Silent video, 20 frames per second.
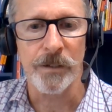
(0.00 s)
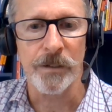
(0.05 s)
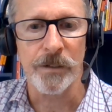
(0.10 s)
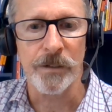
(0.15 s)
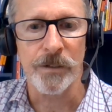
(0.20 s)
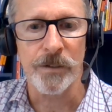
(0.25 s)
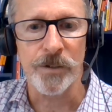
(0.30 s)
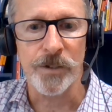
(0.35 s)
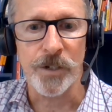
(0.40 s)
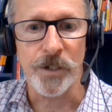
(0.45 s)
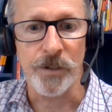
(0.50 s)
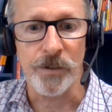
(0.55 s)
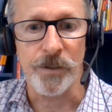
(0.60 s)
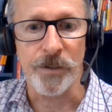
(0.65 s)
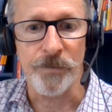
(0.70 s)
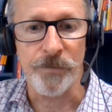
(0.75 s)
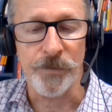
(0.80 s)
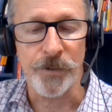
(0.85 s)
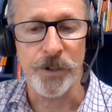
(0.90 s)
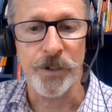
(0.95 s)
So
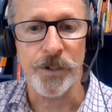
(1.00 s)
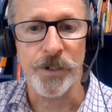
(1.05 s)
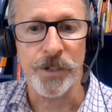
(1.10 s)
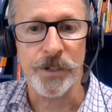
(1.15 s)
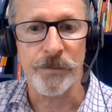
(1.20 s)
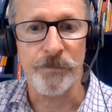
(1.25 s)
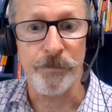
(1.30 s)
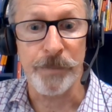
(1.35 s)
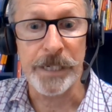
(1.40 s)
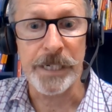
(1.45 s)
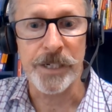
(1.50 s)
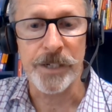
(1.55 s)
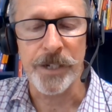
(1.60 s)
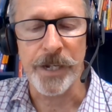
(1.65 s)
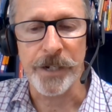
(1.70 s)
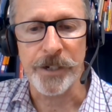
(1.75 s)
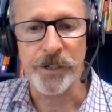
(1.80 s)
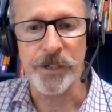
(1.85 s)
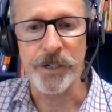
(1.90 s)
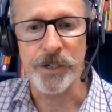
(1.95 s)
the first big
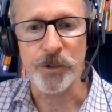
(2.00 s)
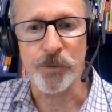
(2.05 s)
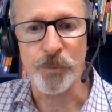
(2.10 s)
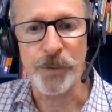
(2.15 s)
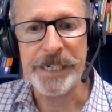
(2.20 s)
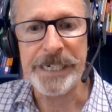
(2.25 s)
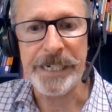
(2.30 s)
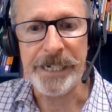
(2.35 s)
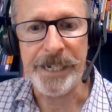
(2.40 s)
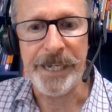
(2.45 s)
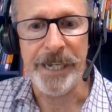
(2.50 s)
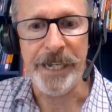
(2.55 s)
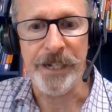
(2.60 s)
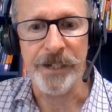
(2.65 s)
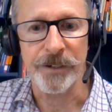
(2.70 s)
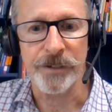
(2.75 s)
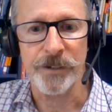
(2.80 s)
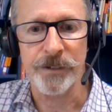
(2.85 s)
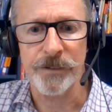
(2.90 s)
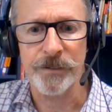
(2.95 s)
section is read
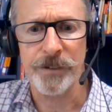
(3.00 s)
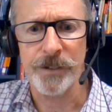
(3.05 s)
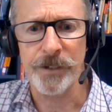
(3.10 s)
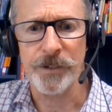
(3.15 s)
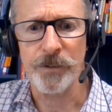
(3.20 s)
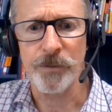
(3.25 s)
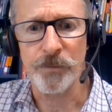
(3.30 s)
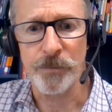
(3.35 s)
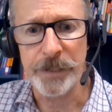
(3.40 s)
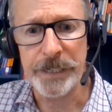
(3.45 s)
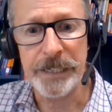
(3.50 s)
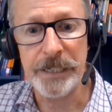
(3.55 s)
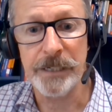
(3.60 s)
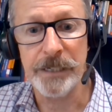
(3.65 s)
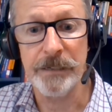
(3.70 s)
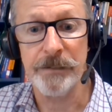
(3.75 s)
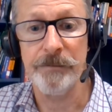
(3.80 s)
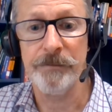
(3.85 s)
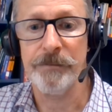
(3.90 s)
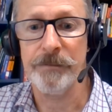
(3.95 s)
aloud. So you
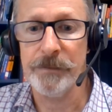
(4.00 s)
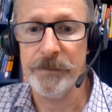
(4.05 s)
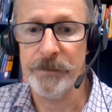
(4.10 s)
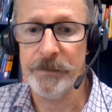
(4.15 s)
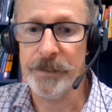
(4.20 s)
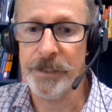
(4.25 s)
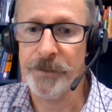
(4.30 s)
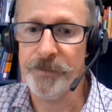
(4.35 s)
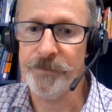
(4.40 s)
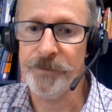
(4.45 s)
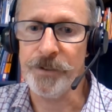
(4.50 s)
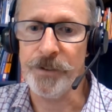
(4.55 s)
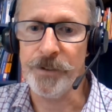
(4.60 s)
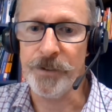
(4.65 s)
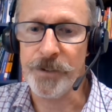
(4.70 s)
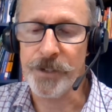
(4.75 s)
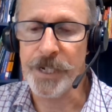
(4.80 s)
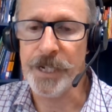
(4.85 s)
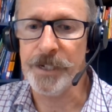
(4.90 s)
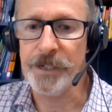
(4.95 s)
read a few
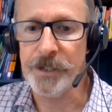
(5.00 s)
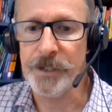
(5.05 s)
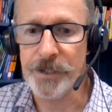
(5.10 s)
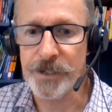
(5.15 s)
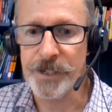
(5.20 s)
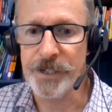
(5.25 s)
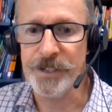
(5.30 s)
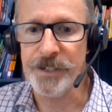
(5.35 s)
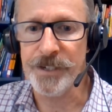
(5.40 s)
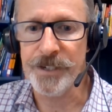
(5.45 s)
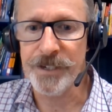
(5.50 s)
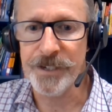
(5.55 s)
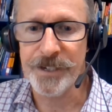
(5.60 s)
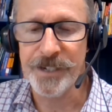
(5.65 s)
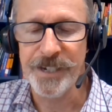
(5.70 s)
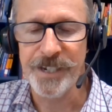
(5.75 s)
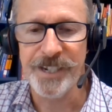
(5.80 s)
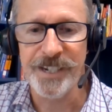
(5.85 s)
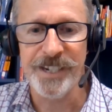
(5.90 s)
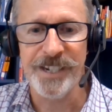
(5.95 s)
sentences
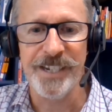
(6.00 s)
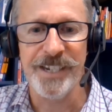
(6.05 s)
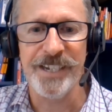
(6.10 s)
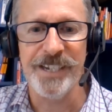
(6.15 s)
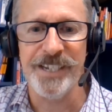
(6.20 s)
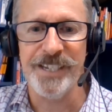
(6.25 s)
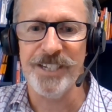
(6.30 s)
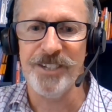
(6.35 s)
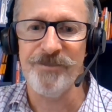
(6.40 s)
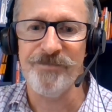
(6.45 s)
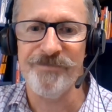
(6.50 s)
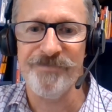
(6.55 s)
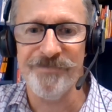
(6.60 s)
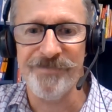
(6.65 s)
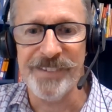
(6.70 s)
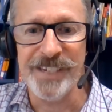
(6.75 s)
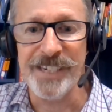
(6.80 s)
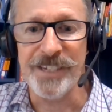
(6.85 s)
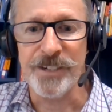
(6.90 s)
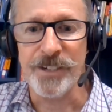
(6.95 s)

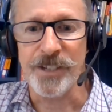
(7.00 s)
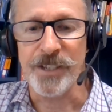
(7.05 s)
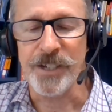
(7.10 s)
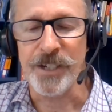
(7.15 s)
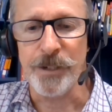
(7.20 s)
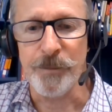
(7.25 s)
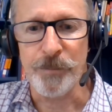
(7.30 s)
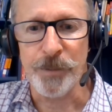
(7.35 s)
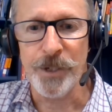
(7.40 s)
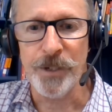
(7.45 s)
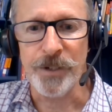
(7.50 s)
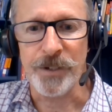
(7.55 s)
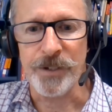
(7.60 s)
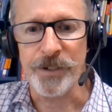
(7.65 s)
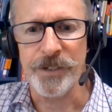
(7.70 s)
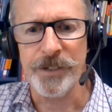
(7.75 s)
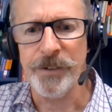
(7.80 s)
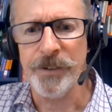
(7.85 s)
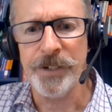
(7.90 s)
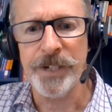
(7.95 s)
into the computer.
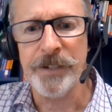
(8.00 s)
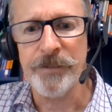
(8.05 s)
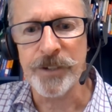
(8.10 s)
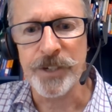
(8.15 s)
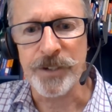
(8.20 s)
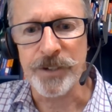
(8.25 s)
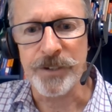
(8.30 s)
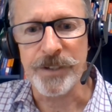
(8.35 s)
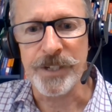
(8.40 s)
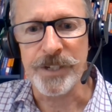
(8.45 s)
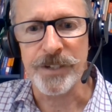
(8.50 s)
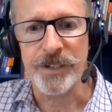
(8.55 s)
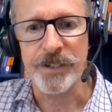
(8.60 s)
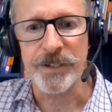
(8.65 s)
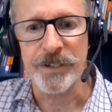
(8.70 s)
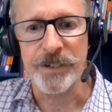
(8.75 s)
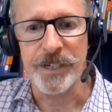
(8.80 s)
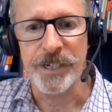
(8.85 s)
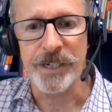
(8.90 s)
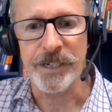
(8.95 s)
You'll never do
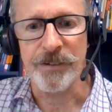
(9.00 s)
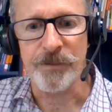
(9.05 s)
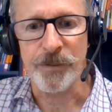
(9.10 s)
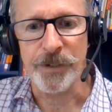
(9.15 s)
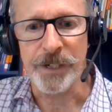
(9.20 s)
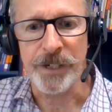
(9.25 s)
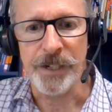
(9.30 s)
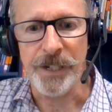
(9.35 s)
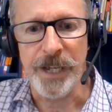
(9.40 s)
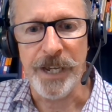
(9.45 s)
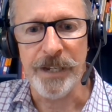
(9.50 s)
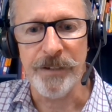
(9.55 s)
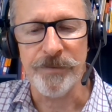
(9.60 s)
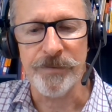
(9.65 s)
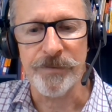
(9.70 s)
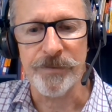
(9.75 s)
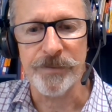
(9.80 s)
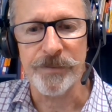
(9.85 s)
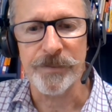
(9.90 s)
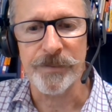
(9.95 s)
this in real life.
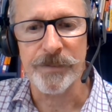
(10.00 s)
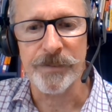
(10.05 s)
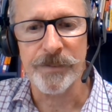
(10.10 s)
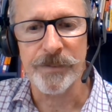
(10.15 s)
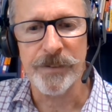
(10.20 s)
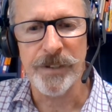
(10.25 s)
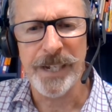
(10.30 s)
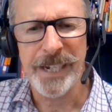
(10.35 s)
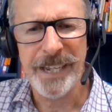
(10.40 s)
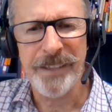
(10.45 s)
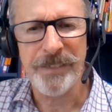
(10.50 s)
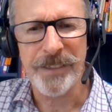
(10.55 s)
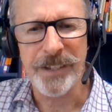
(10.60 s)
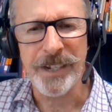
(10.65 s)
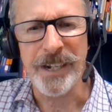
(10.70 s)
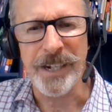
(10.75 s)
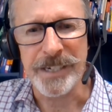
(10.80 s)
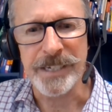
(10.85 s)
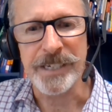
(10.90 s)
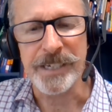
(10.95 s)
I get the
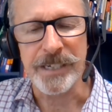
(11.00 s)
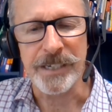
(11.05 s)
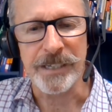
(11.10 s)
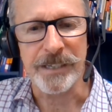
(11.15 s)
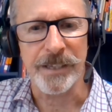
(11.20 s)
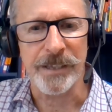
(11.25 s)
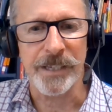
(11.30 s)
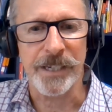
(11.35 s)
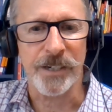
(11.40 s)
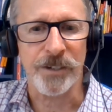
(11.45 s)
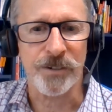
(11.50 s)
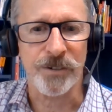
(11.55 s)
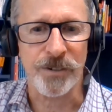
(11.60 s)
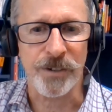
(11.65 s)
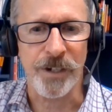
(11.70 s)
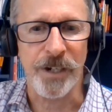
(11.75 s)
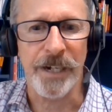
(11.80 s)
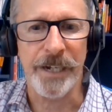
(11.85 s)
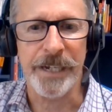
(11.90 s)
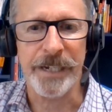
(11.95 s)
idea that they're
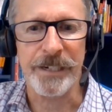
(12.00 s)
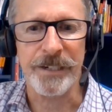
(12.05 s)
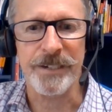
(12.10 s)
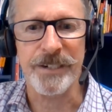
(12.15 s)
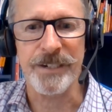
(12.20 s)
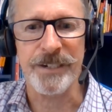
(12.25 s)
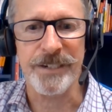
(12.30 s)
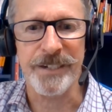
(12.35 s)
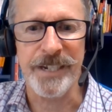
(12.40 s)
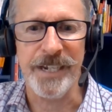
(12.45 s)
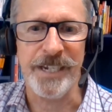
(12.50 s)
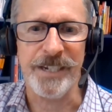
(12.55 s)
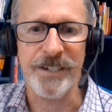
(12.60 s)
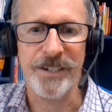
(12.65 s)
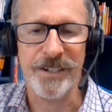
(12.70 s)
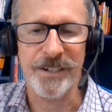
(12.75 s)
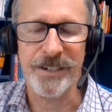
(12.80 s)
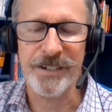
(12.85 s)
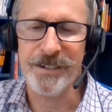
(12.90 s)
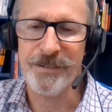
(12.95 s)
trying to
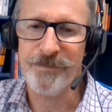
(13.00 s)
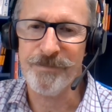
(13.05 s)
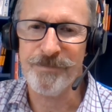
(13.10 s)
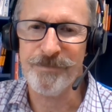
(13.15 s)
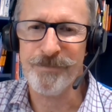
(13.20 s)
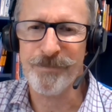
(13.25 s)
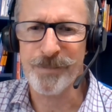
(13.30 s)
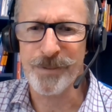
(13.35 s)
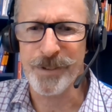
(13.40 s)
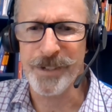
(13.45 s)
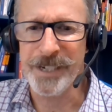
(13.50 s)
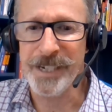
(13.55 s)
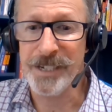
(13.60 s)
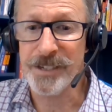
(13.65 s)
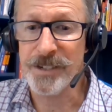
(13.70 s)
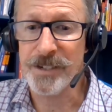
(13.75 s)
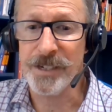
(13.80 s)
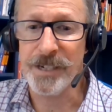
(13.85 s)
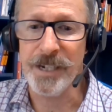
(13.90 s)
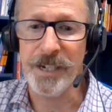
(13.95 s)
test
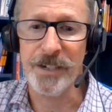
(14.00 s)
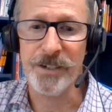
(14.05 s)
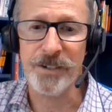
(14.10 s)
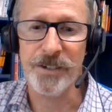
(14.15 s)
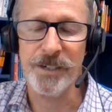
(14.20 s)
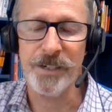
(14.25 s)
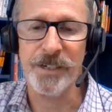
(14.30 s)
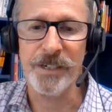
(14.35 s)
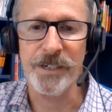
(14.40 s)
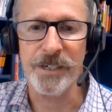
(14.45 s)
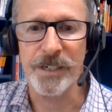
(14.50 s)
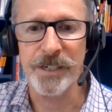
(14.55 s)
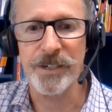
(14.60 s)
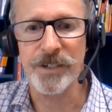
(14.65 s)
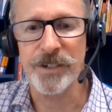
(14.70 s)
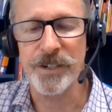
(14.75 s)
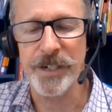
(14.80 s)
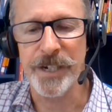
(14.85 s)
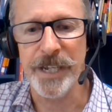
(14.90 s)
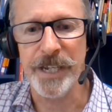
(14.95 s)
pronunciation and
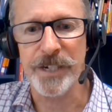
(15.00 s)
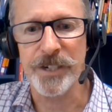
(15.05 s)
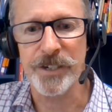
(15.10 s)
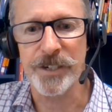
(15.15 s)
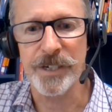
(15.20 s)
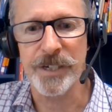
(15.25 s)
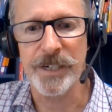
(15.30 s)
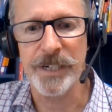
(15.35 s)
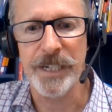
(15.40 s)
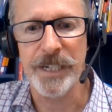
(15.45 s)
intonation,